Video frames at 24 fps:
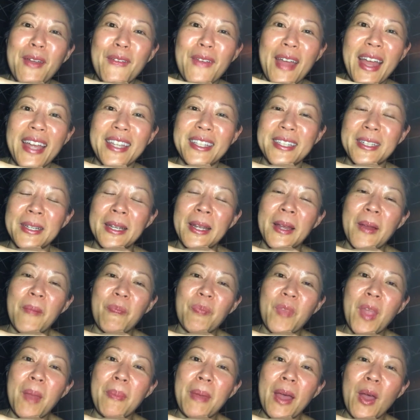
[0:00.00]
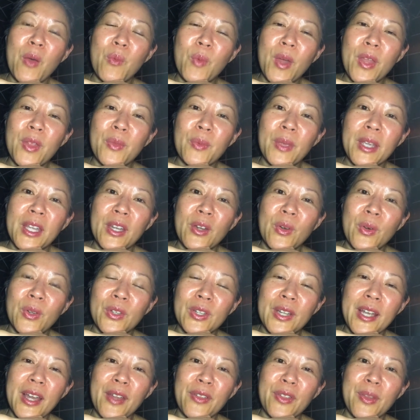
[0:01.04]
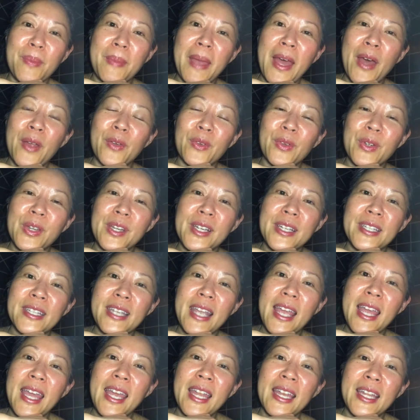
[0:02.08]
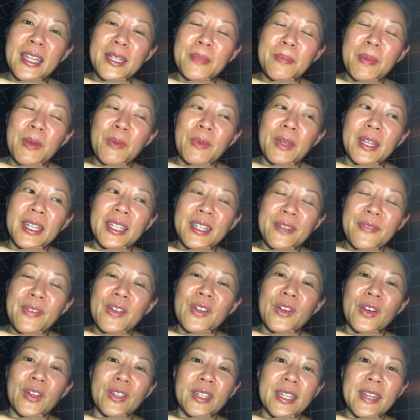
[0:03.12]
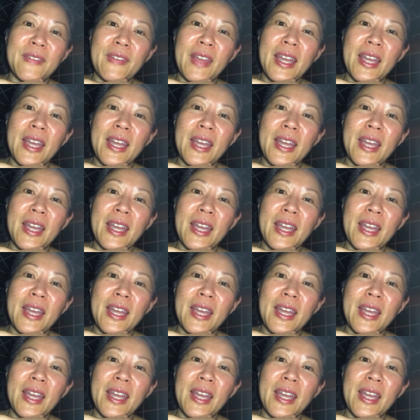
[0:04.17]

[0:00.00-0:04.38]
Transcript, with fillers: I've asked about whether we could hold our healthy boundaries, and it's been really difficult. I've